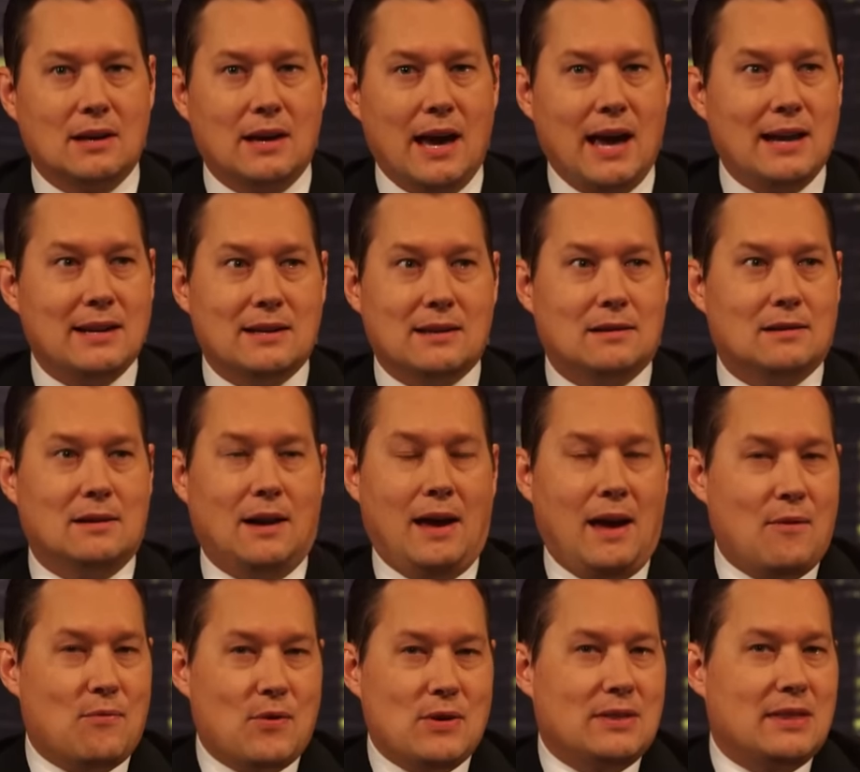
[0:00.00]
And
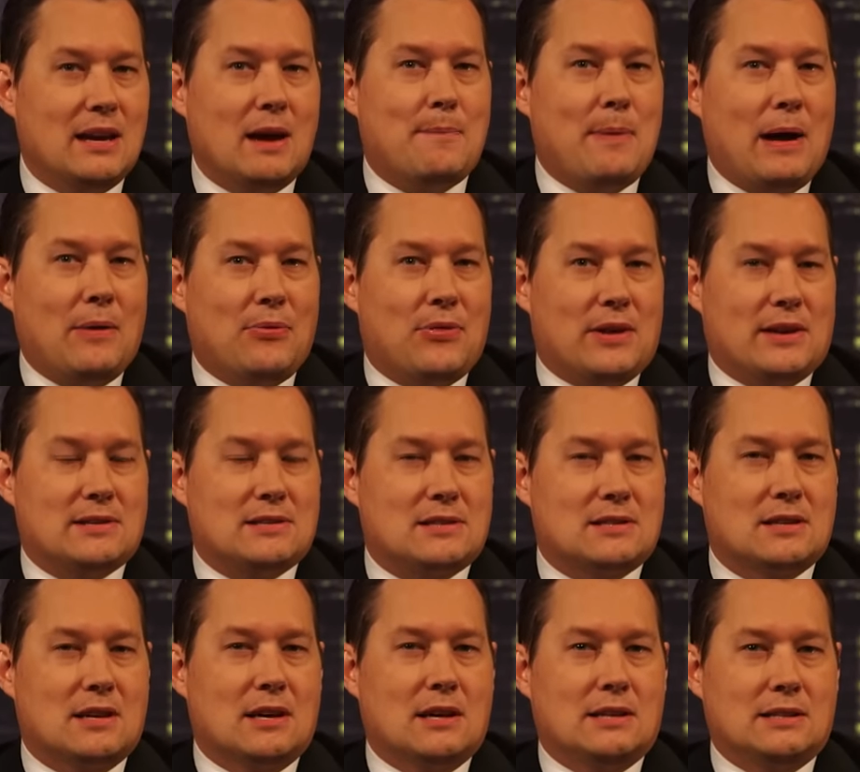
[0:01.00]
everything about
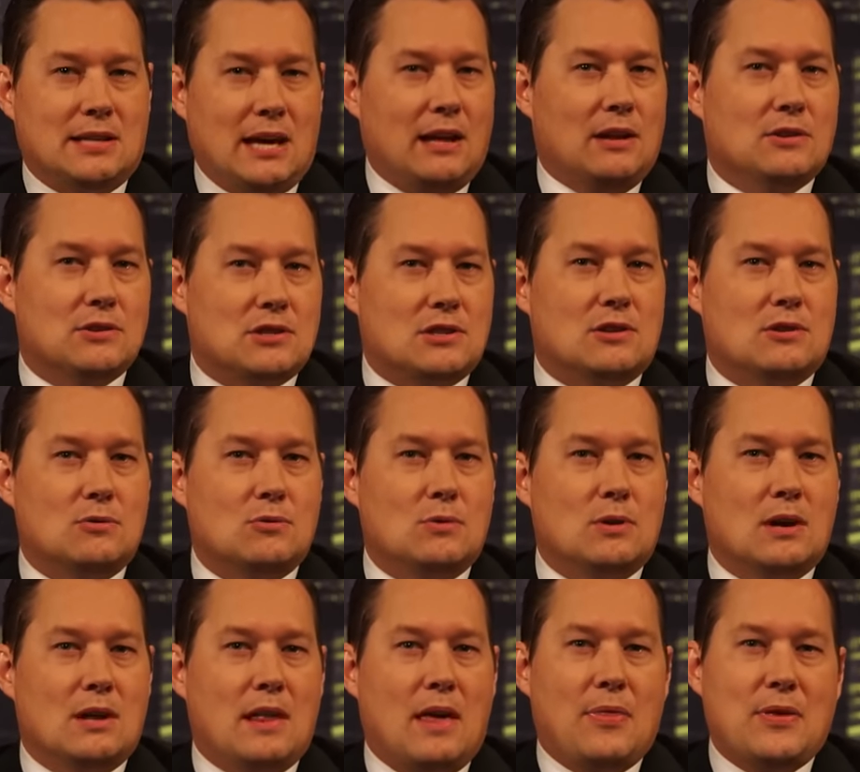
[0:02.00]
this tells you
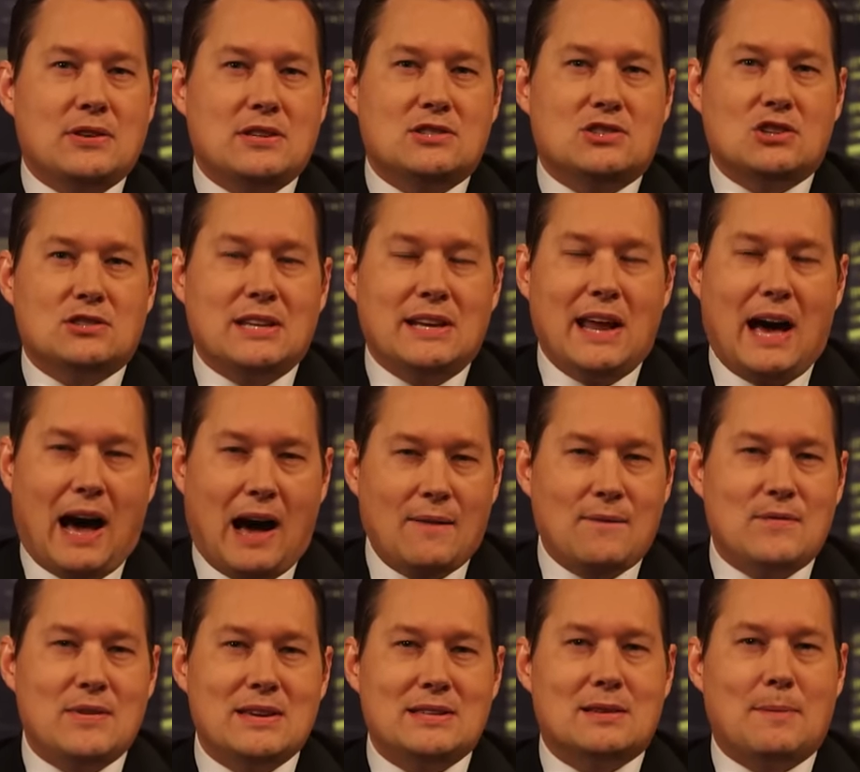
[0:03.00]
that this is just an
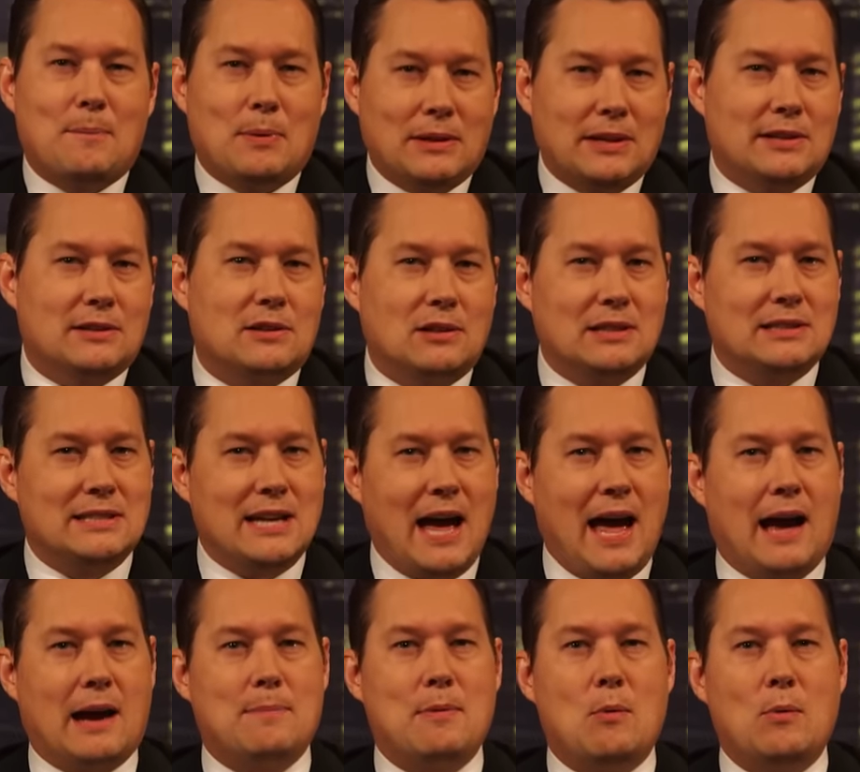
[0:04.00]
obvious political attack.